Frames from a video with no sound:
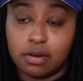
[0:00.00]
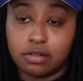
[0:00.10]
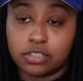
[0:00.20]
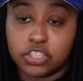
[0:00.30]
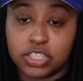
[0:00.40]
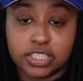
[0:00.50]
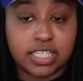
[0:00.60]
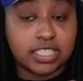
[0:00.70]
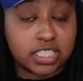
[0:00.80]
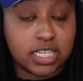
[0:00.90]
she's
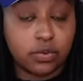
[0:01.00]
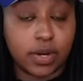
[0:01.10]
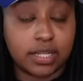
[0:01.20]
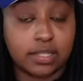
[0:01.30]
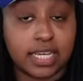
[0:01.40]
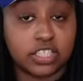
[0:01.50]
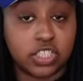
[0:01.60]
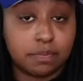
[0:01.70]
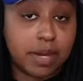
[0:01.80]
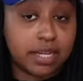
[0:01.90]
insinuating that
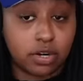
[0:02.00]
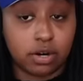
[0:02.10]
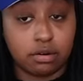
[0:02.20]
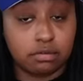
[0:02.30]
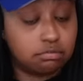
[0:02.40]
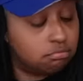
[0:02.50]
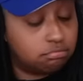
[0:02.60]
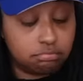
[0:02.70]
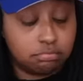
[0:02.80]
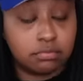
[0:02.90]
she made her
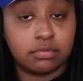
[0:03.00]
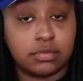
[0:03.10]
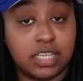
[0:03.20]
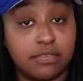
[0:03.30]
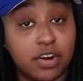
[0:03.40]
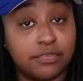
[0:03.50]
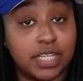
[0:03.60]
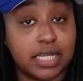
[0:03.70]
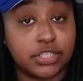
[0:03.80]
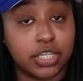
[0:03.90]
give her
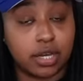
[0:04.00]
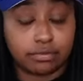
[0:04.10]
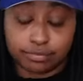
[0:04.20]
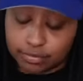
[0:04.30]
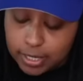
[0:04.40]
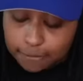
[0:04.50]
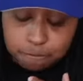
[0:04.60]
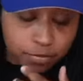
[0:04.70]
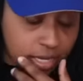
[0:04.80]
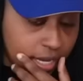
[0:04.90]
fellatio, okay?
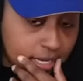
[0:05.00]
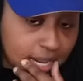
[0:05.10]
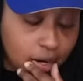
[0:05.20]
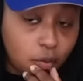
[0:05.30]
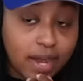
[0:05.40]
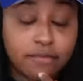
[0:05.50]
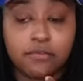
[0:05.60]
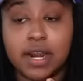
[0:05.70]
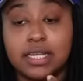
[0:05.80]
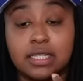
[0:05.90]
Now, quite
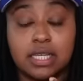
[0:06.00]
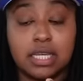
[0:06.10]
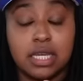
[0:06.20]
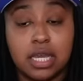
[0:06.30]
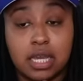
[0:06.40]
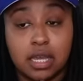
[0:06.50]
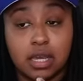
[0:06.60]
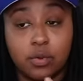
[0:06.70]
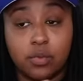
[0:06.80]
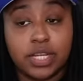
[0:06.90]
frankly,
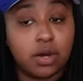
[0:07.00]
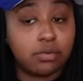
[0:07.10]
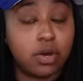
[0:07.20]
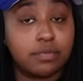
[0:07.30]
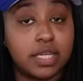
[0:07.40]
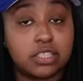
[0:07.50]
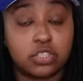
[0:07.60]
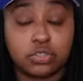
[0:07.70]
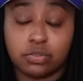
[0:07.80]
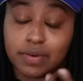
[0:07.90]
we don't know if that's the
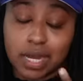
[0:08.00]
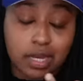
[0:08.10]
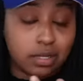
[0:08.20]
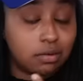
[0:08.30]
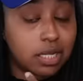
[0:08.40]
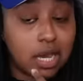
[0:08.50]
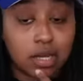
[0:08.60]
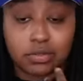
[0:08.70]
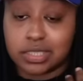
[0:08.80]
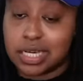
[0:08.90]
truth. I ain't gonna lie.
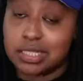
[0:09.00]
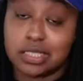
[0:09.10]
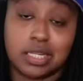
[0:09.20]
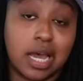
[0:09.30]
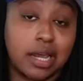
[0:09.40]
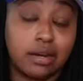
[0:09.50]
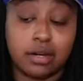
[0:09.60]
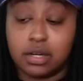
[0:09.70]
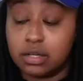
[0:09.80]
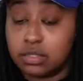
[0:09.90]
Chrisean is a
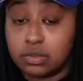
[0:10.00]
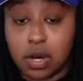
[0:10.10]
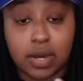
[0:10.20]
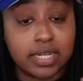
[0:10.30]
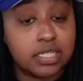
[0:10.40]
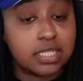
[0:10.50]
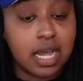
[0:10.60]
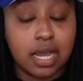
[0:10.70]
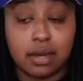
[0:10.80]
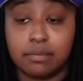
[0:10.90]
liar. You know,
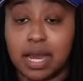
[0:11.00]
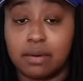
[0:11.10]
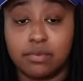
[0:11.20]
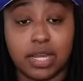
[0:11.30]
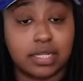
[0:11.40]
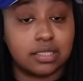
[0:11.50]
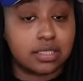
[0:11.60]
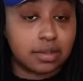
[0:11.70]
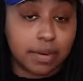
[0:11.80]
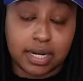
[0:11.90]
anytime I'm reacting to
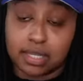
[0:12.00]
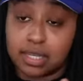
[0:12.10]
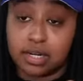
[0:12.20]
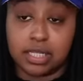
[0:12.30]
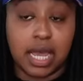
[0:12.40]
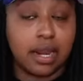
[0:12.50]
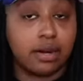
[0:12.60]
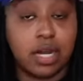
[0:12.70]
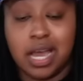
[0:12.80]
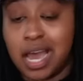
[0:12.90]
somebody and they're a
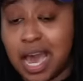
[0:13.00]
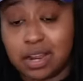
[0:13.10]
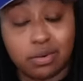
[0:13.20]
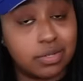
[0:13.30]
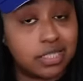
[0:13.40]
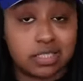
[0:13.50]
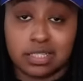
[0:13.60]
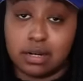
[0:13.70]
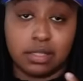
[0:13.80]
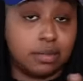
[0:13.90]
liar, I don't
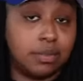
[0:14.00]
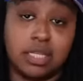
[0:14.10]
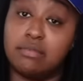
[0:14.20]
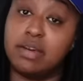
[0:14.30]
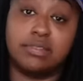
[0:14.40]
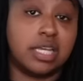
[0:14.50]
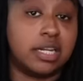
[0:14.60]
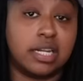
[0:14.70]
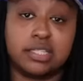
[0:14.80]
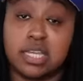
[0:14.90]
necessarily believe
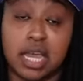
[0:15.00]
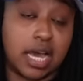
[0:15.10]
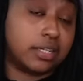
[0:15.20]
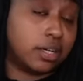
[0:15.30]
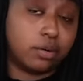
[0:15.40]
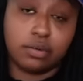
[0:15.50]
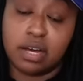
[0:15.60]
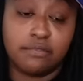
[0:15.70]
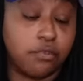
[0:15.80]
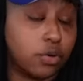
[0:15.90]
everything they say. I don't,
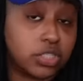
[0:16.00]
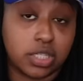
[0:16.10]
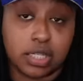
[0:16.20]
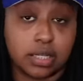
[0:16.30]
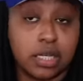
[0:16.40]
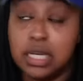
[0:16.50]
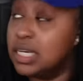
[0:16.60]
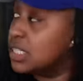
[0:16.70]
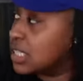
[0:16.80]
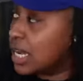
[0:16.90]
unfortunately.
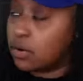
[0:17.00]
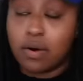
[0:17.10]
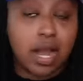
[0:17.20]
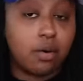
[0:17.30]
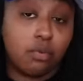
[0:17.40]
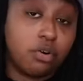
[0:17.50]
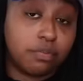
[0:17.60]
It's like crying wolf